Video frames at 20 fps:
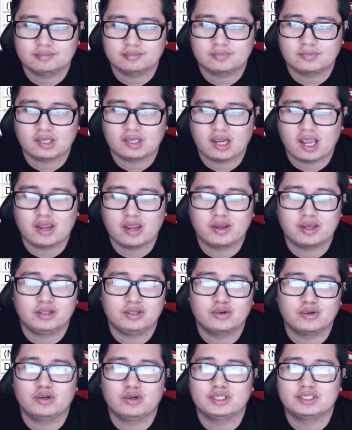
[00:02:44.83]
I
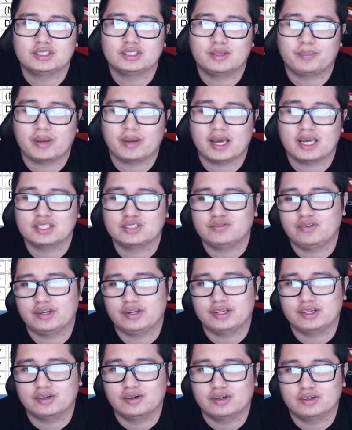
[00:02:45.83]
noticed in the past
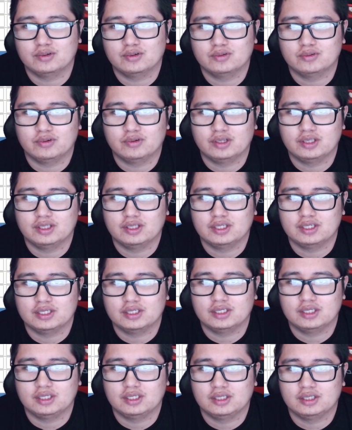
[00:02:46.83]
video, in the
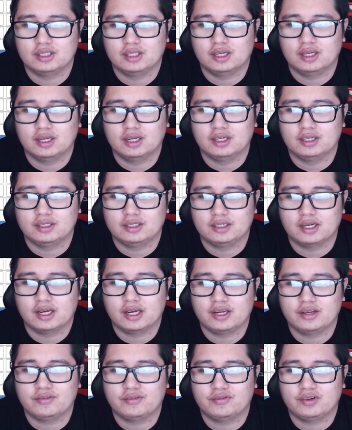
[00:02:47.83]

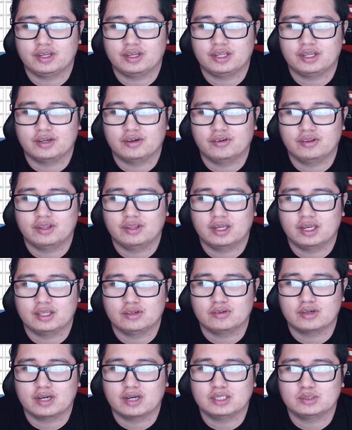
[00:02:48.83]
night video that
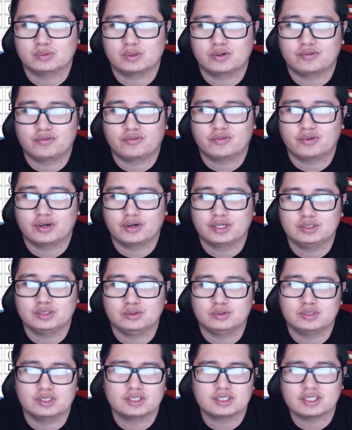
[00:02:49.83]
you guys were referring to,
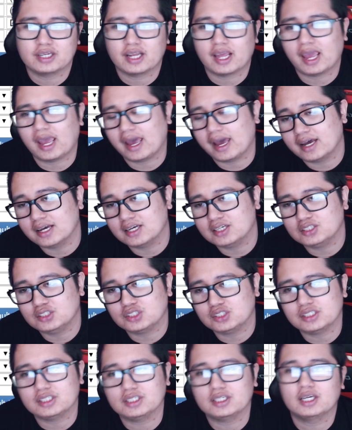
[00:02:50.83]
doesn't
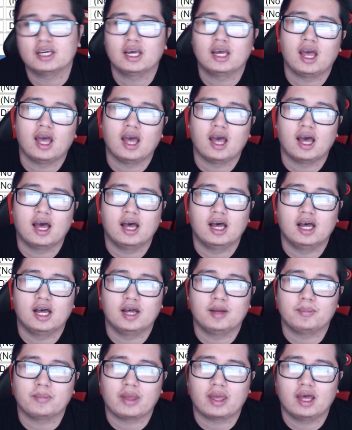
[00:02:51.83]
Agi
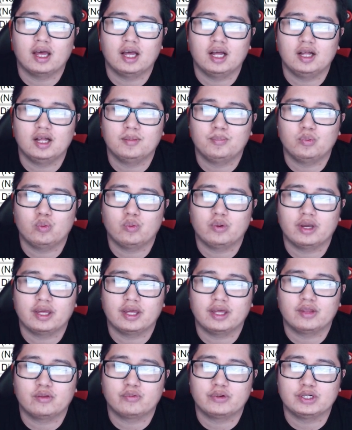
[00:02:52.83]
help
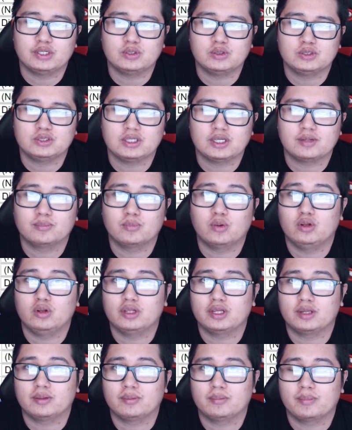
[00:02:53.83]
with reducing
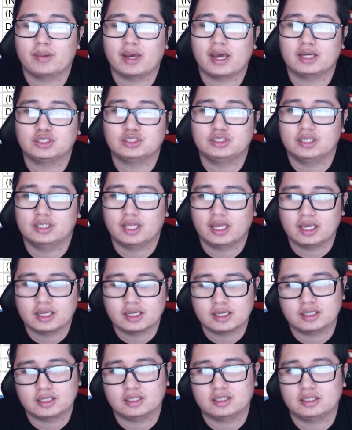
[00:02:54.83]
bowling bash delay?
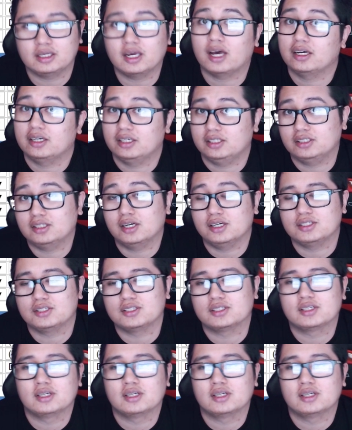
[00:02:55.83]
Yeah, it does.